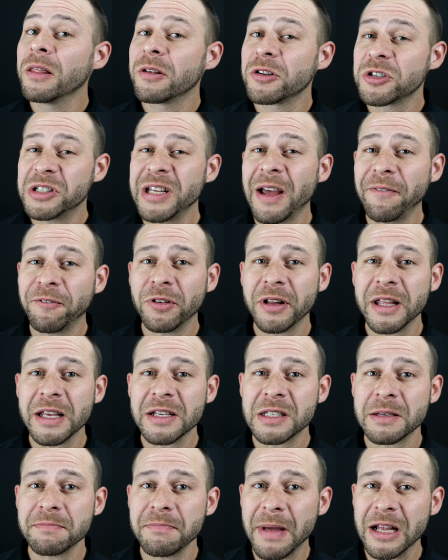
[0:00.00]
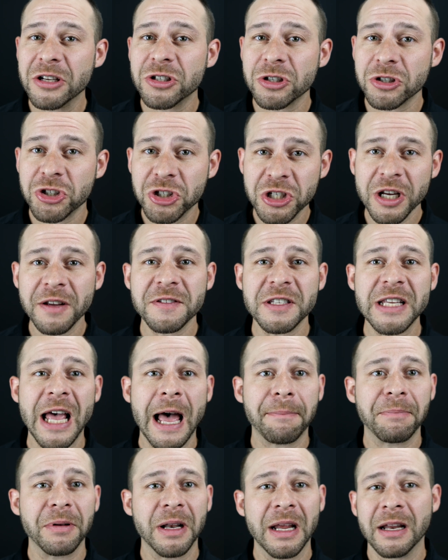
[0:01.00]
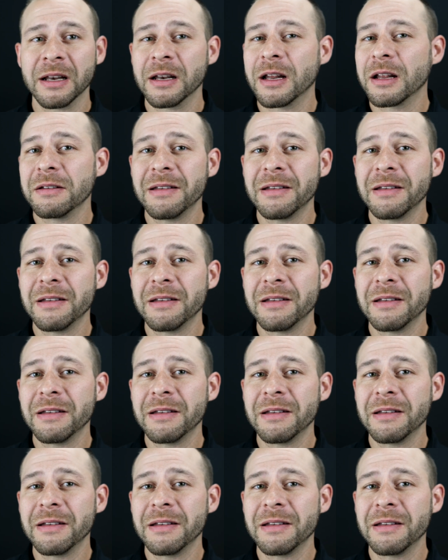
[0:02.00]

There's definitely some major shifts happening.